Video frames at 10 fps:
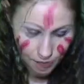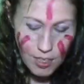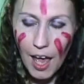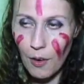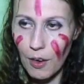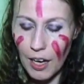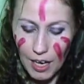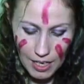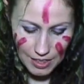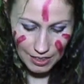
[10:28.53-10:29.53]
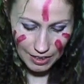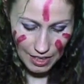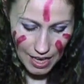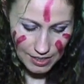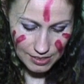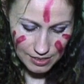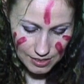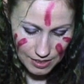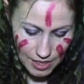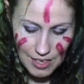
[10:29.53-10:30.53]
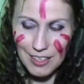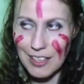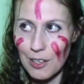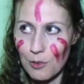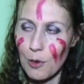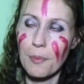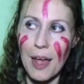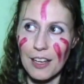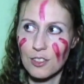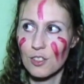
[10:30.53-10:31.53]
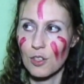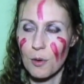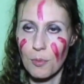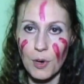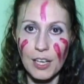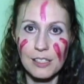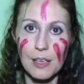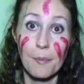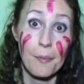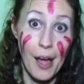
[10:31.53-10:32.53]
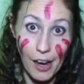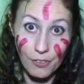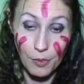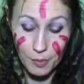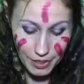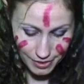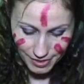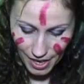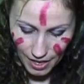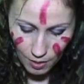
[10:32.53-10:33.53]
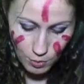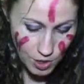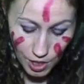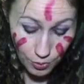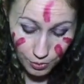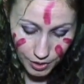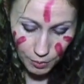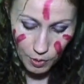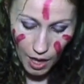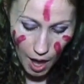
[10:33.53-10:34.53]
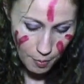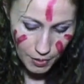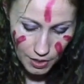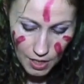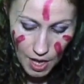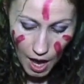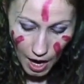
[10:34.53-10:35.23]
Now, unless a necromancer brings him back from the dead, which I don't think will happen,